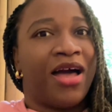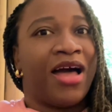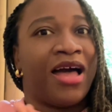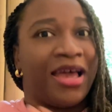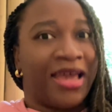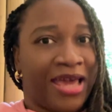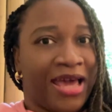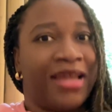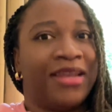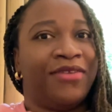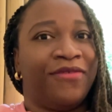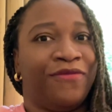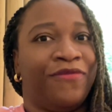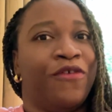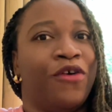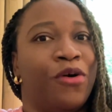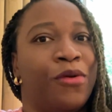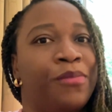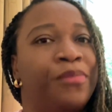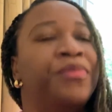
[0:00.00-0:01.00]
I had the
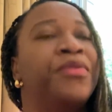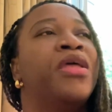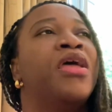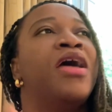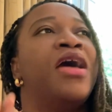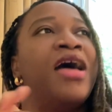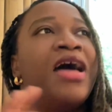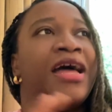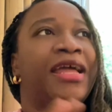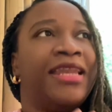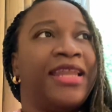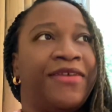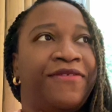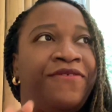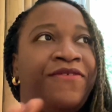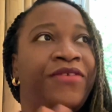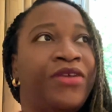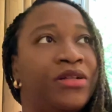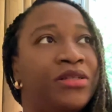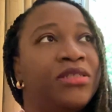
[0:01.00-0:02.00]
form and I
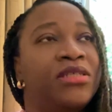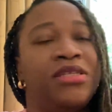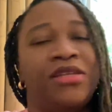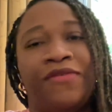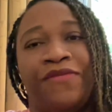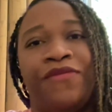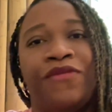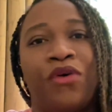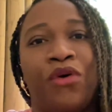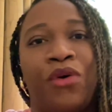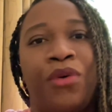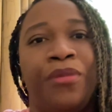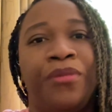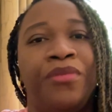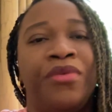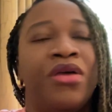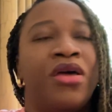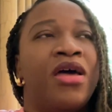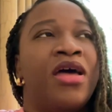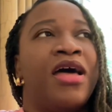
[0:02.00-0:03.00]
filled the form